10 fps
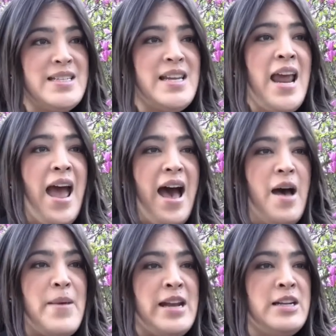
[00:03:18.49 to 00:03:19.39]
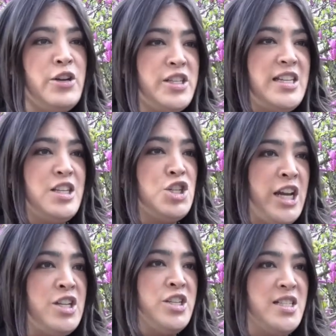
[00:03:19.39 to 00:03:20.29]
and it looks at the
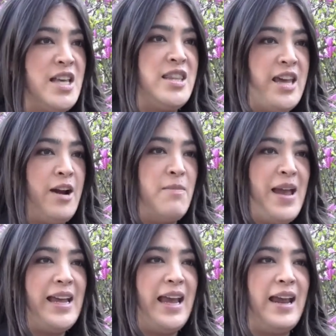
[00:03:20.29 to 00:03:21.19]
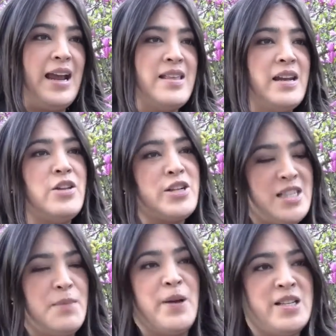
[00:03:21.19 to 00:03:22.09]
changes that they are making, and then it looks
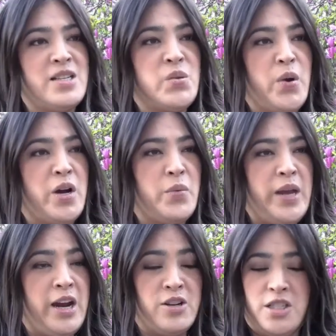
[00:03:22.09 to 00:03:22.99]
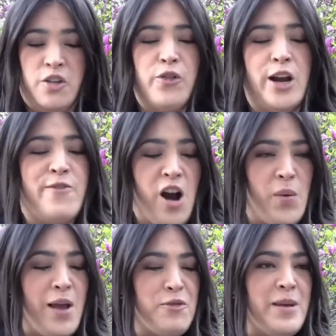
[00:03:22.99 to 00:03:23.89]
at the places where we are still very far
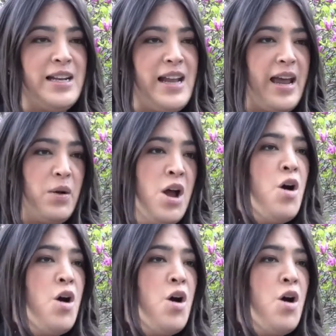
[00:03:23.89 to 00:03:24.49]
away from it, like